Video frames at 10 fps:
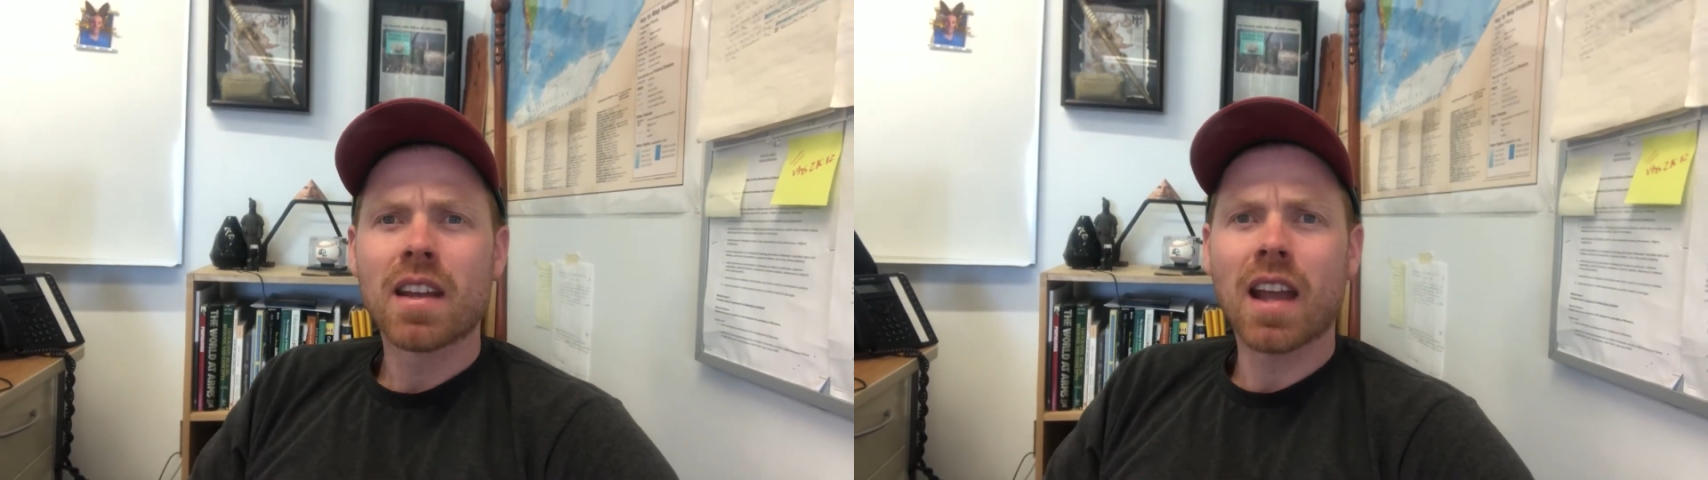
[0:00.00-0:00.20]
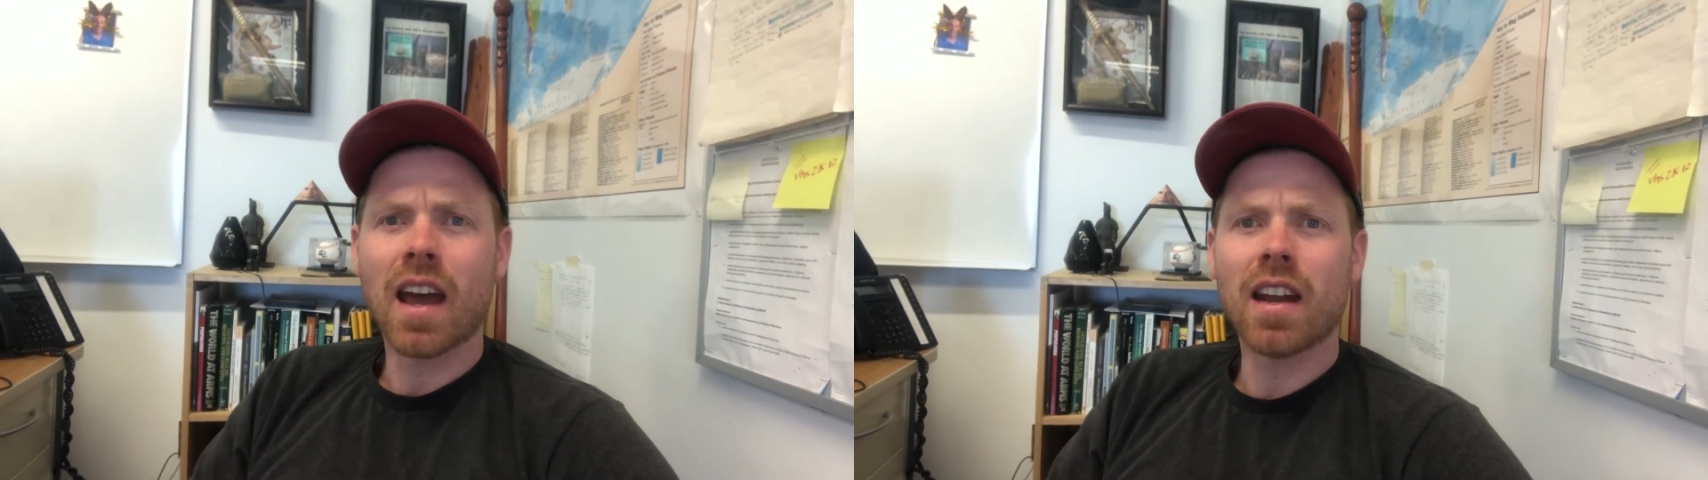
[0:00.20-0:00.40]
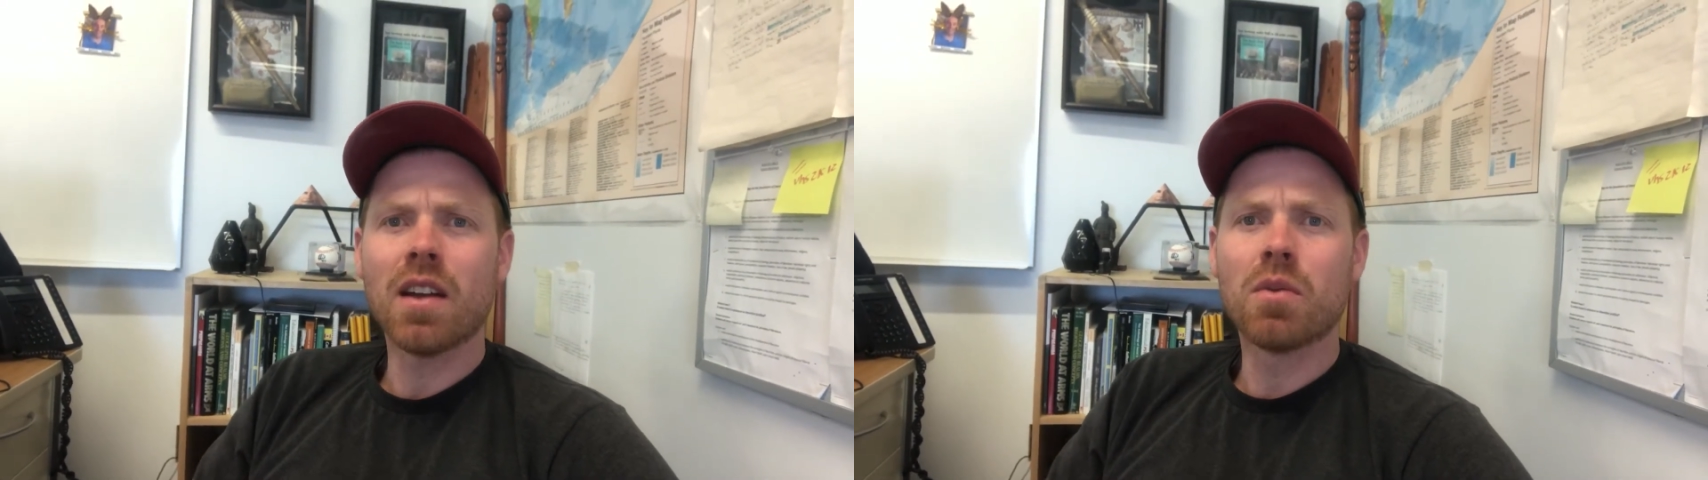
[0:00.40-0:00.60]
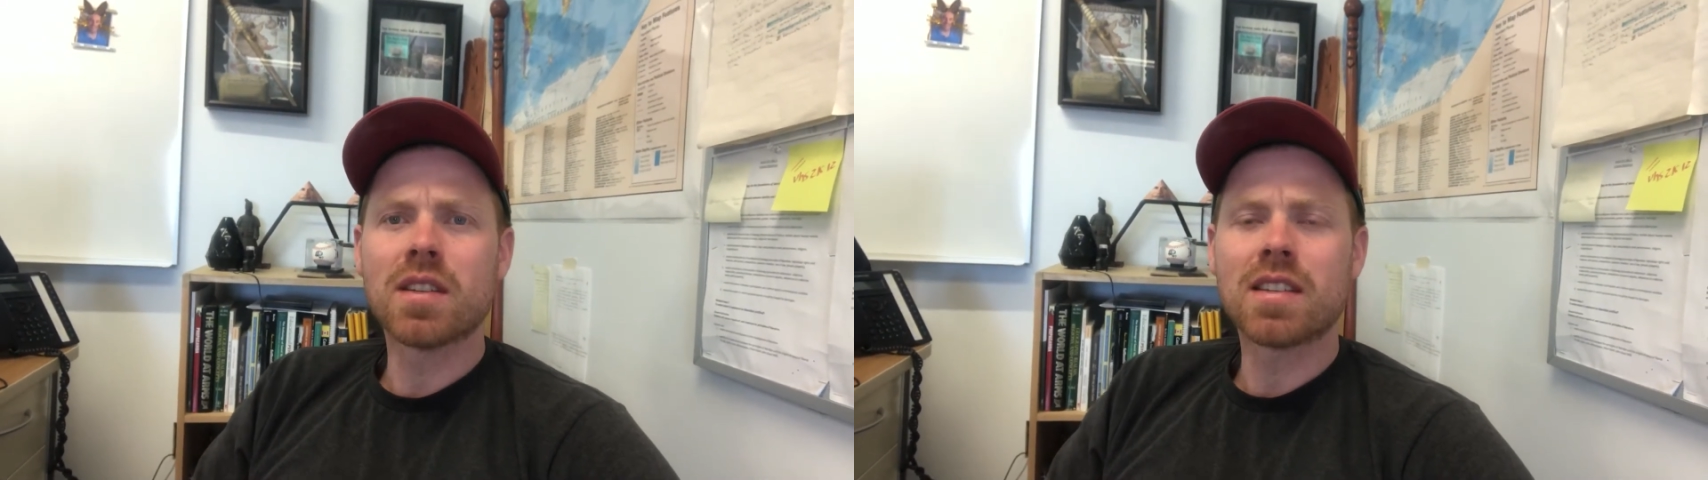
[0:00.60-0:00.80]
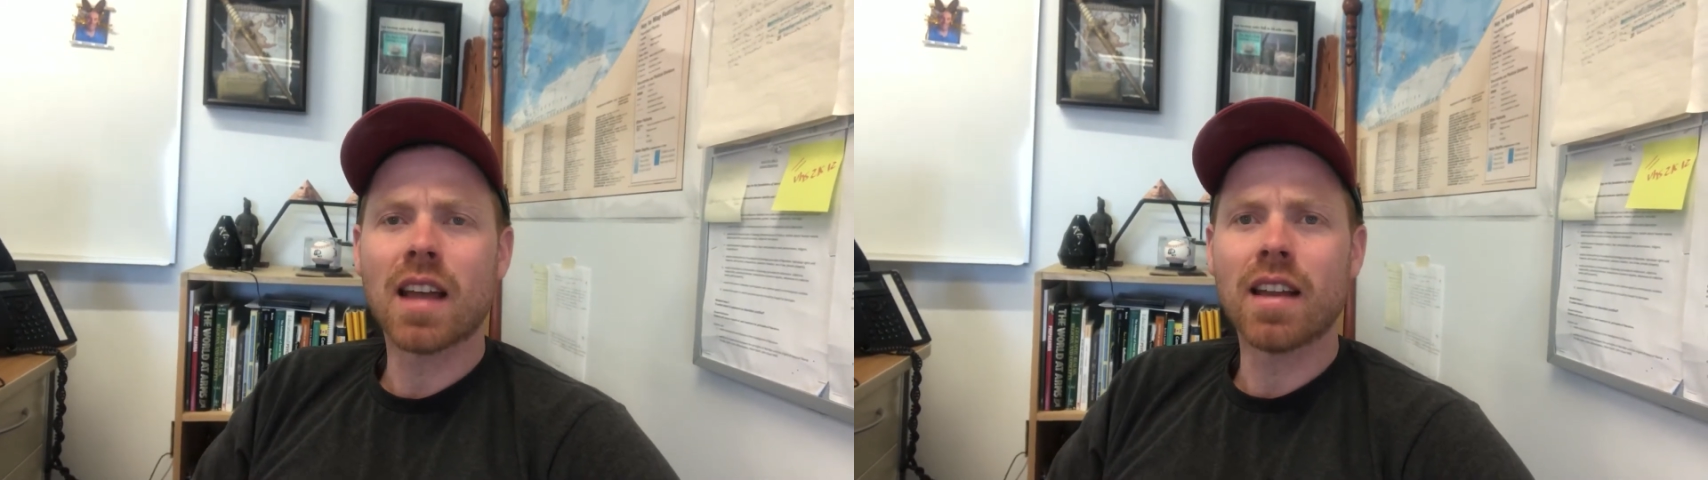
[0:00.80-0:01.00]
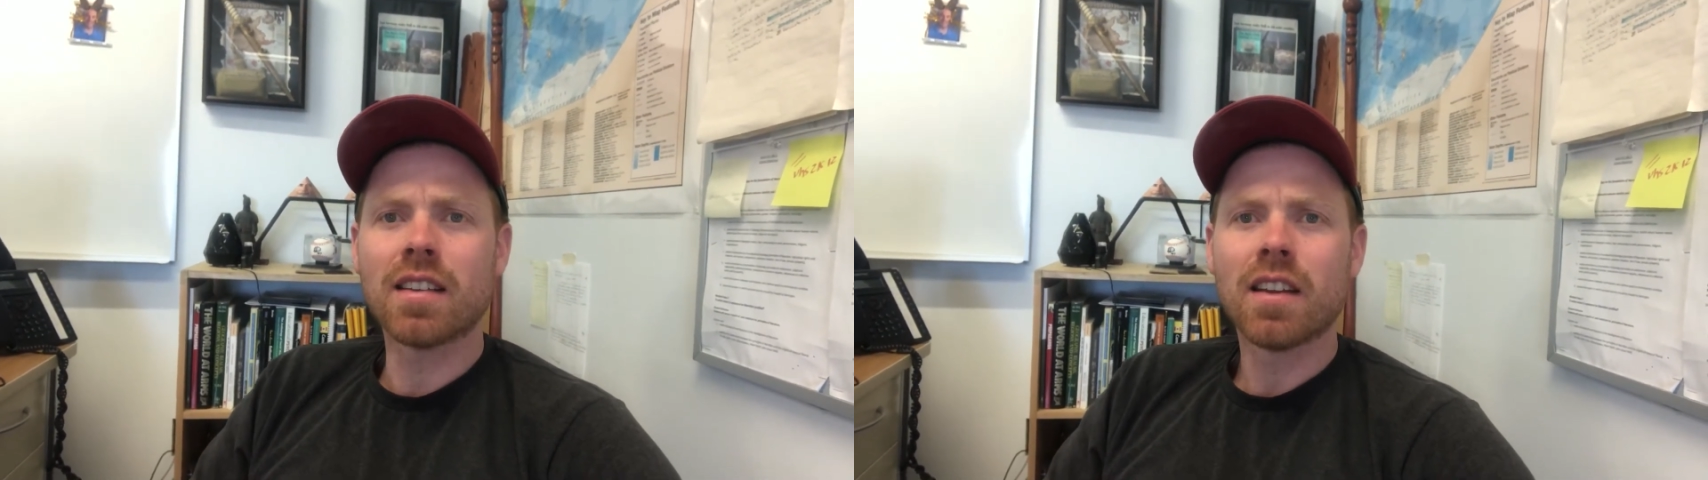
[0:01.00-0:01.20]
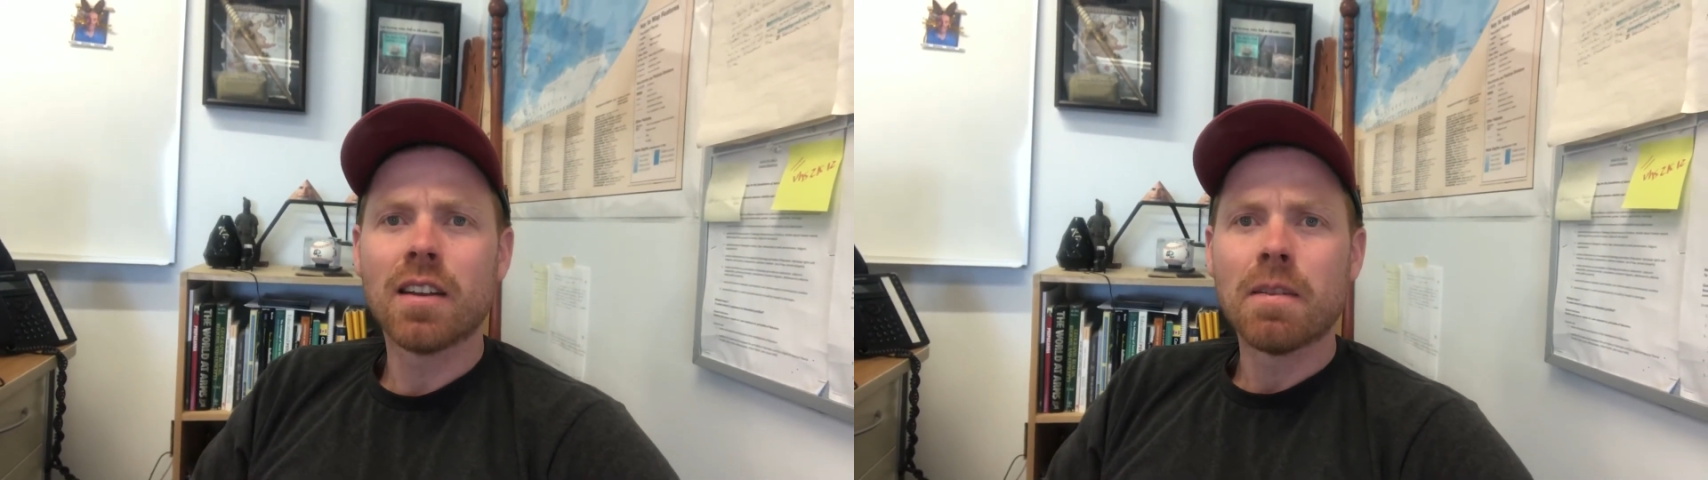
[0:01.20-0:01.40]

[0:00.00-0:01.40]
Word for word: Canada was sent